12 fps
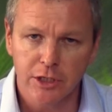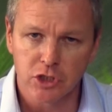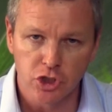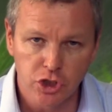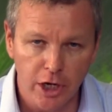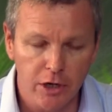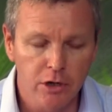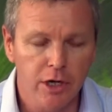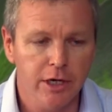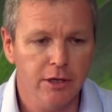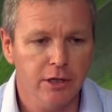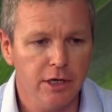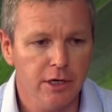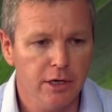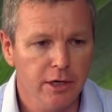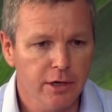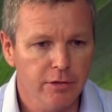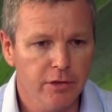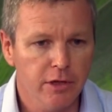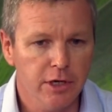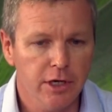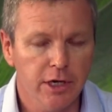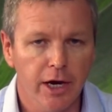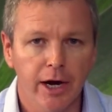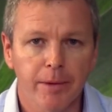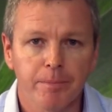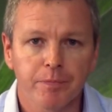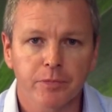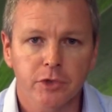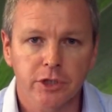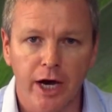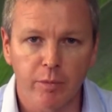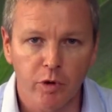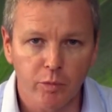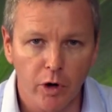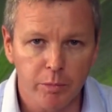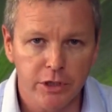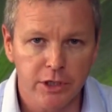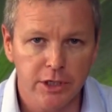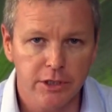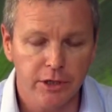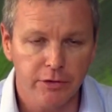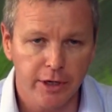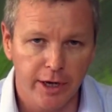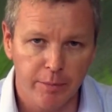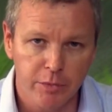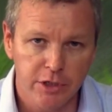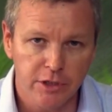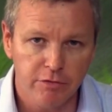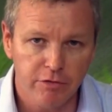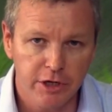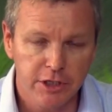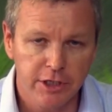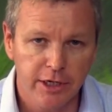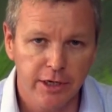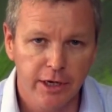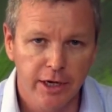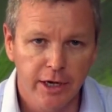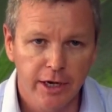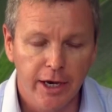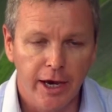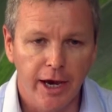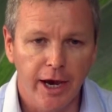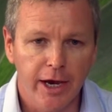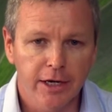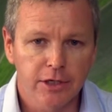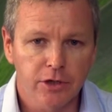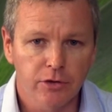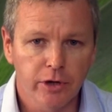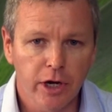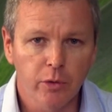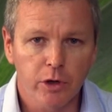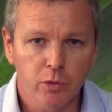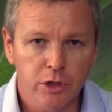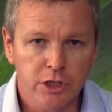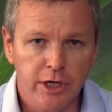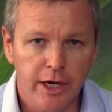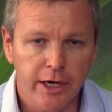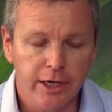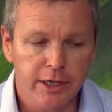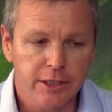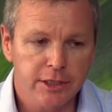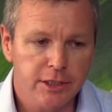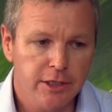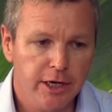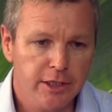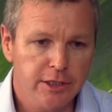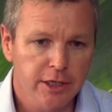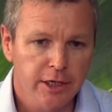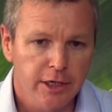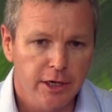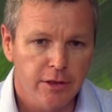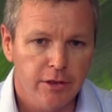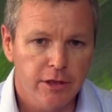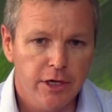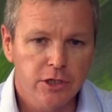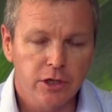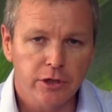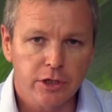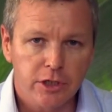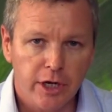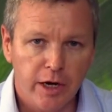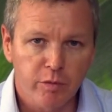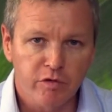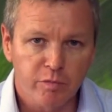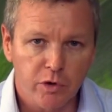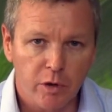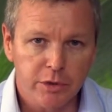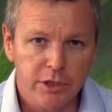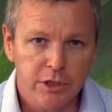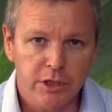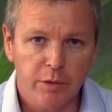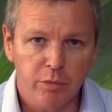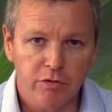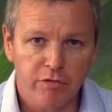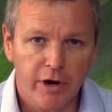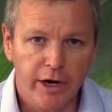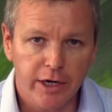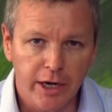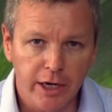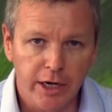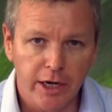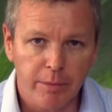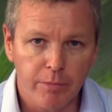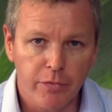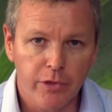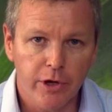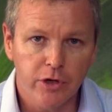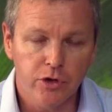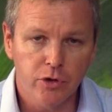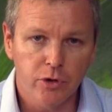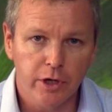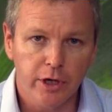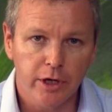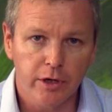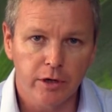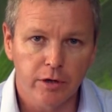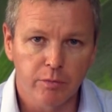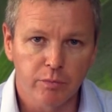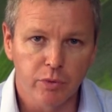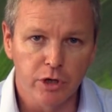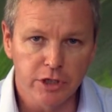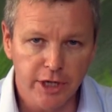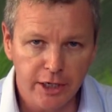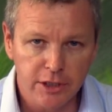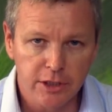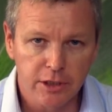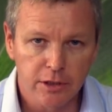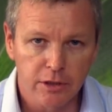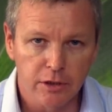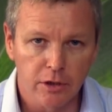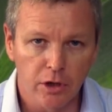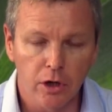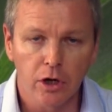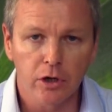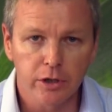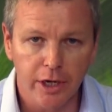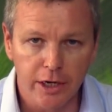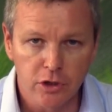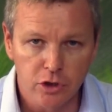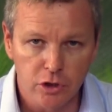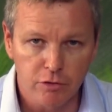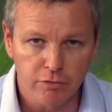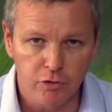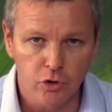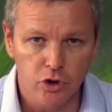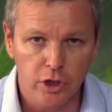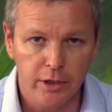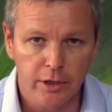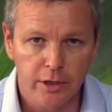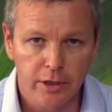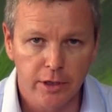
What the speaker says: That's generally the type of properties that the companies invest in. And really what we're saying is that these are the type of properties that provide income that you can predict long into the future.